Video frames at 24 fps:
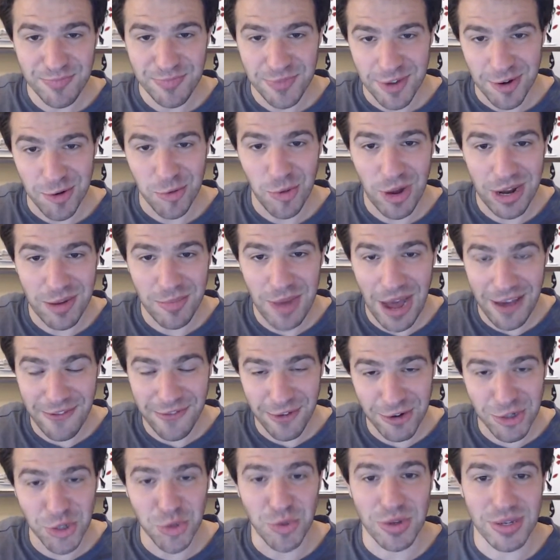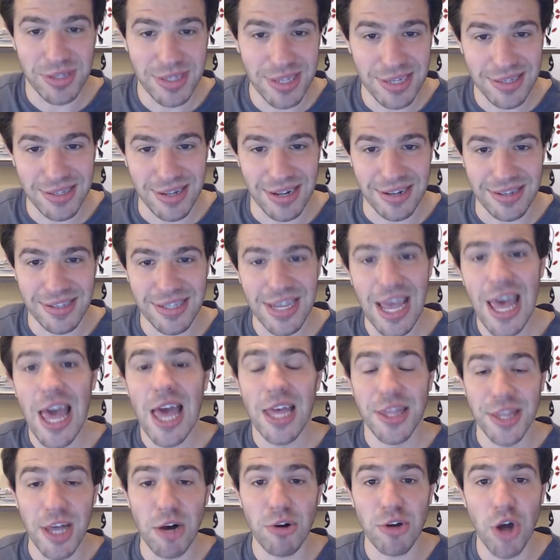or one of my virtual assistants,
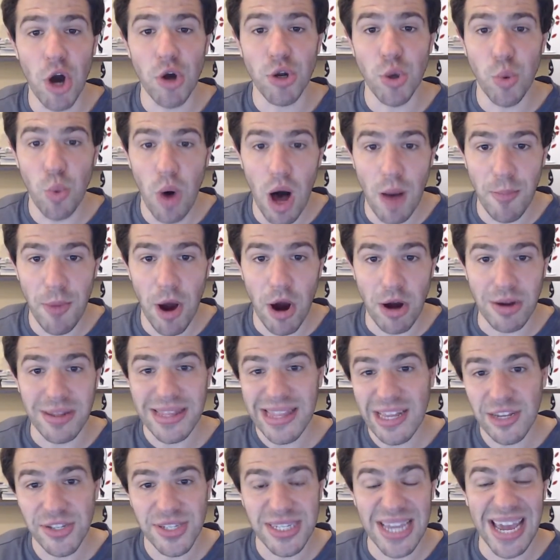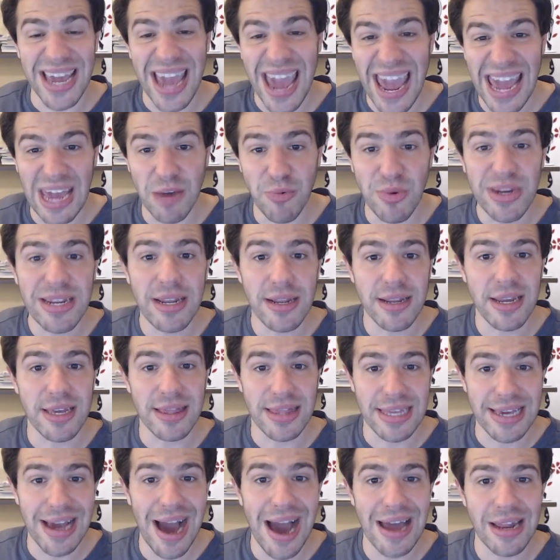they'll go to Walmart, they'll say, hey, we didn't get
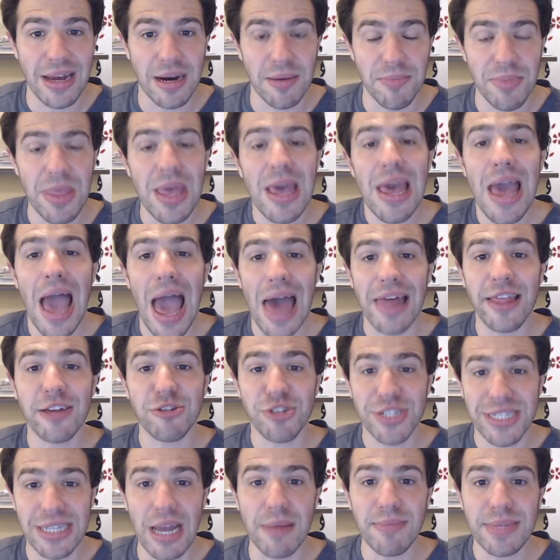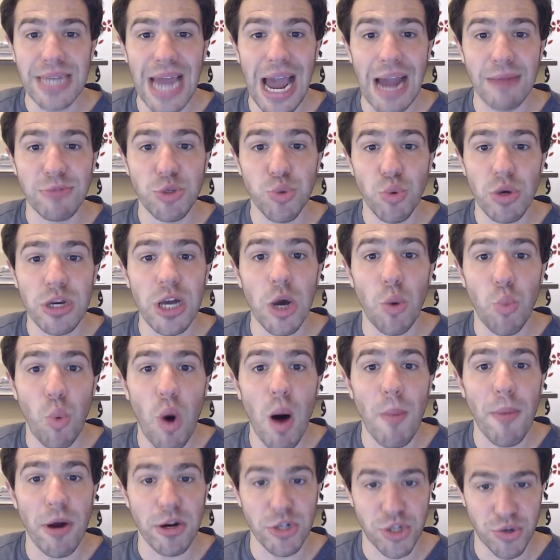the item, and there's sometimes we'll get
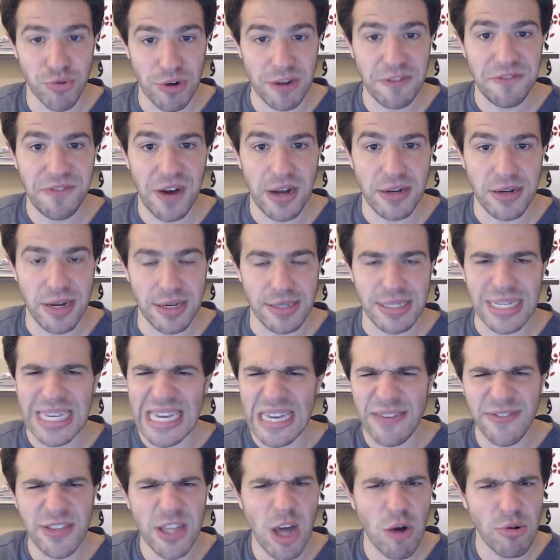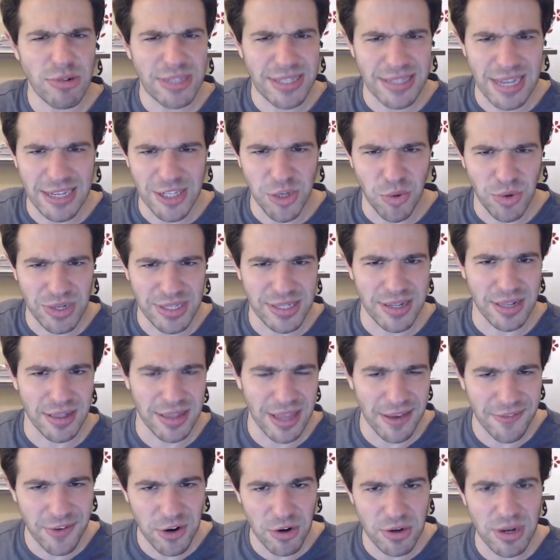Walmart to refund us. Even though it says it was
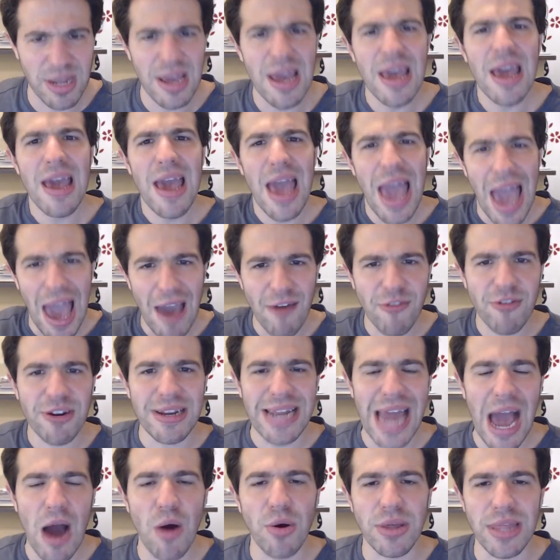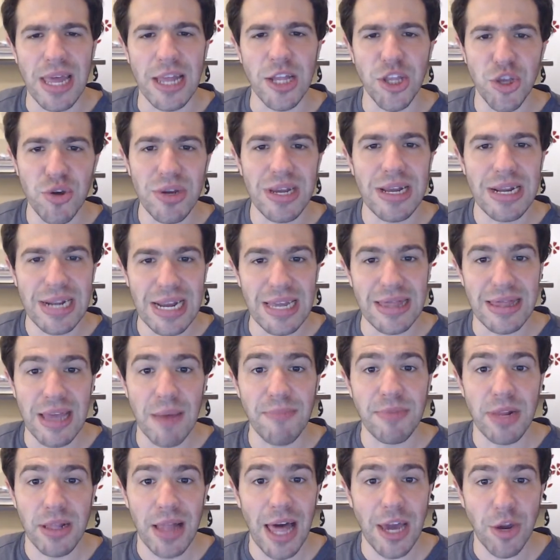delivered, every now and then you can get them
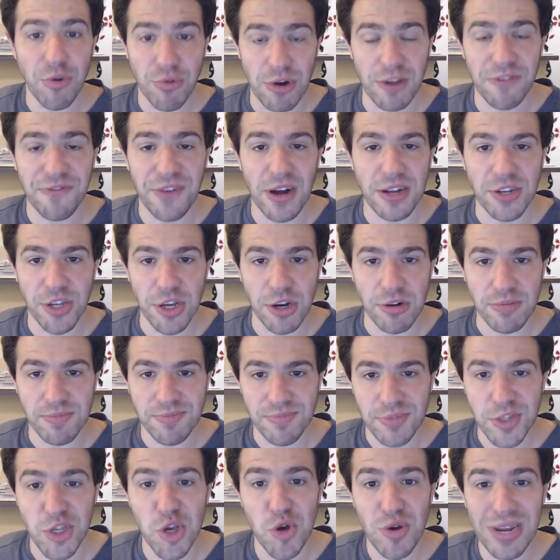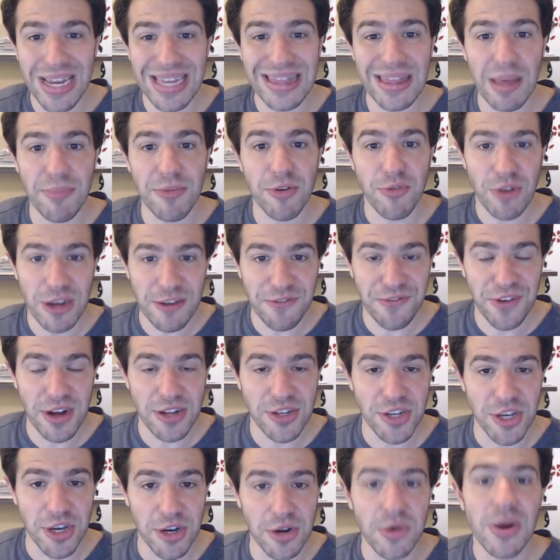to refund you. You can get them to refund
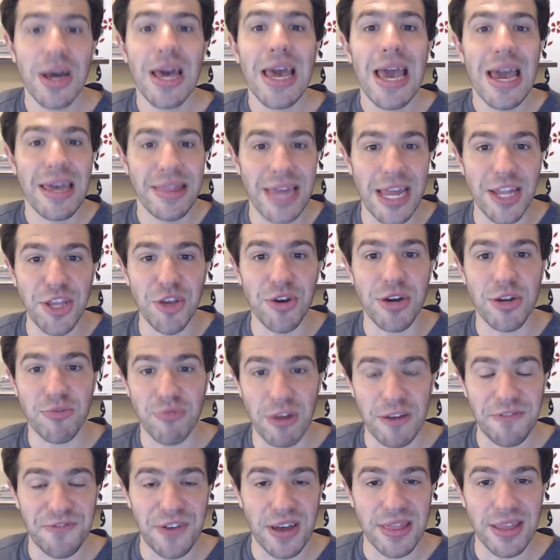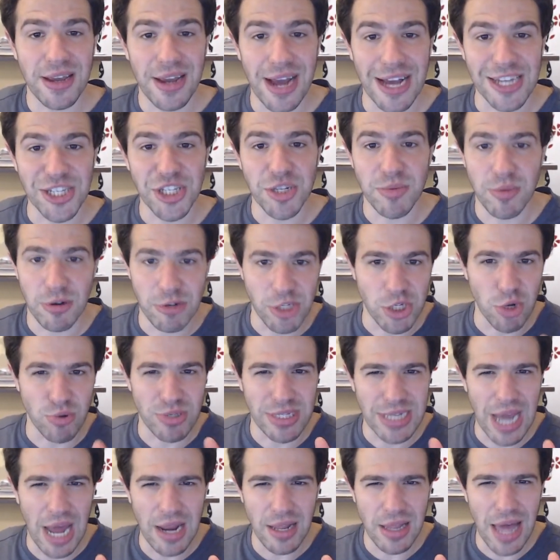you, then you can refund the customer, so it's
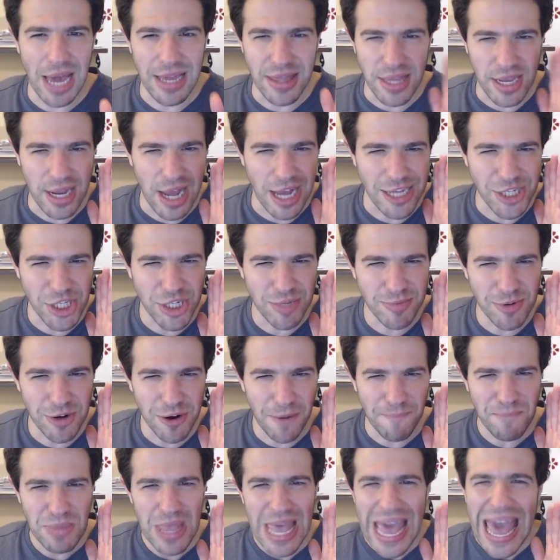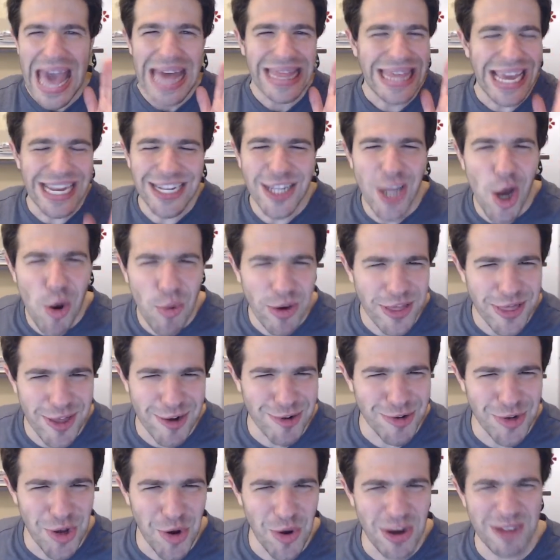kind of like the customer, they know what they're
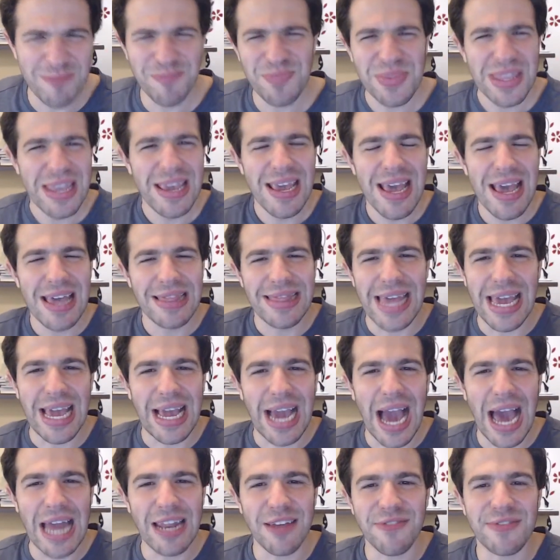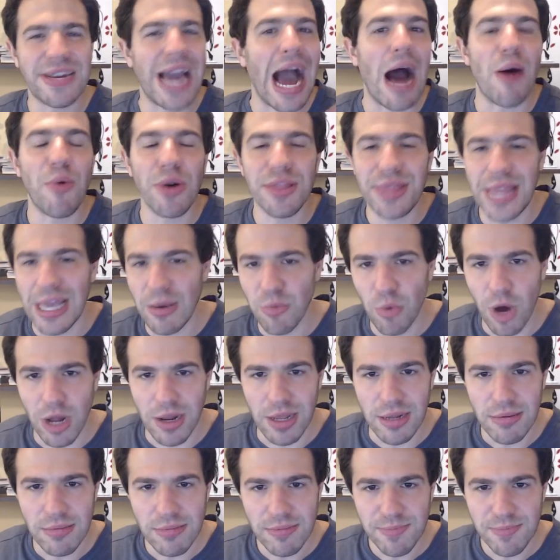doing, they kind of got what they wanted,